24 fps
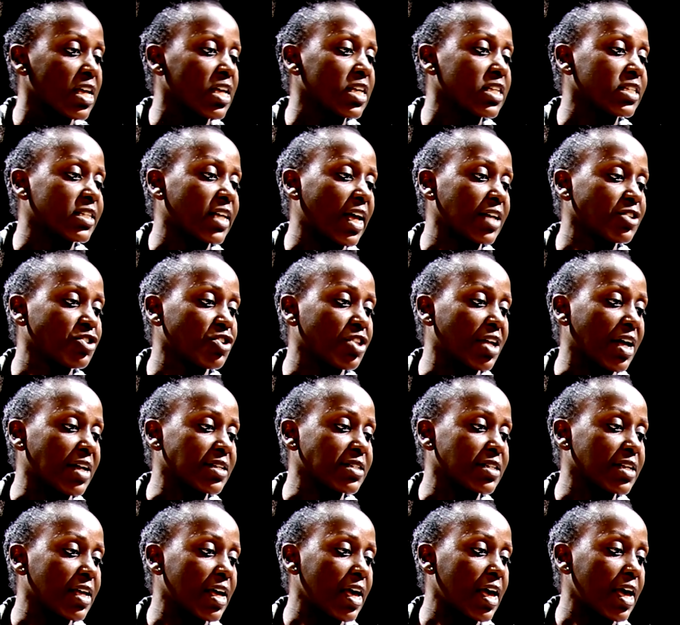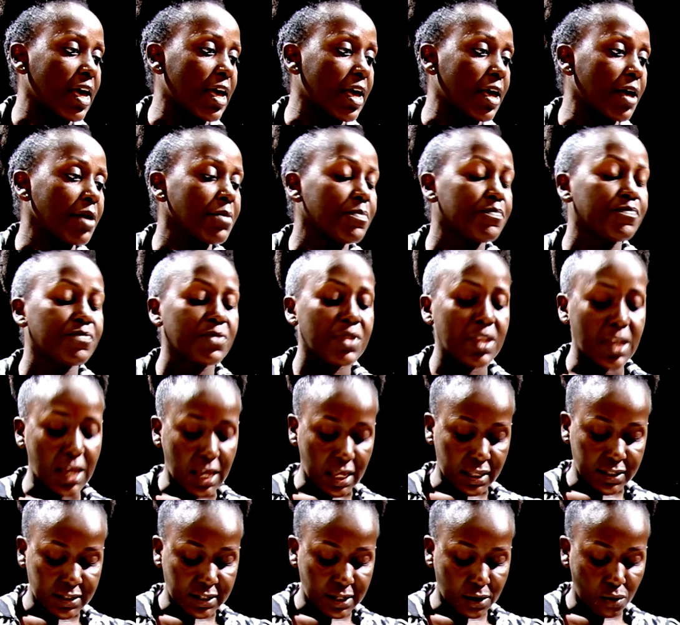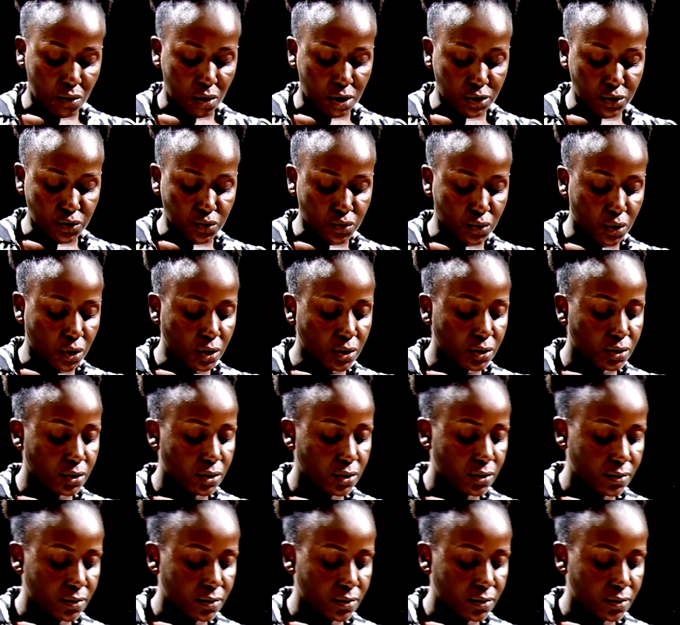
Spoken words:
such that A is equal to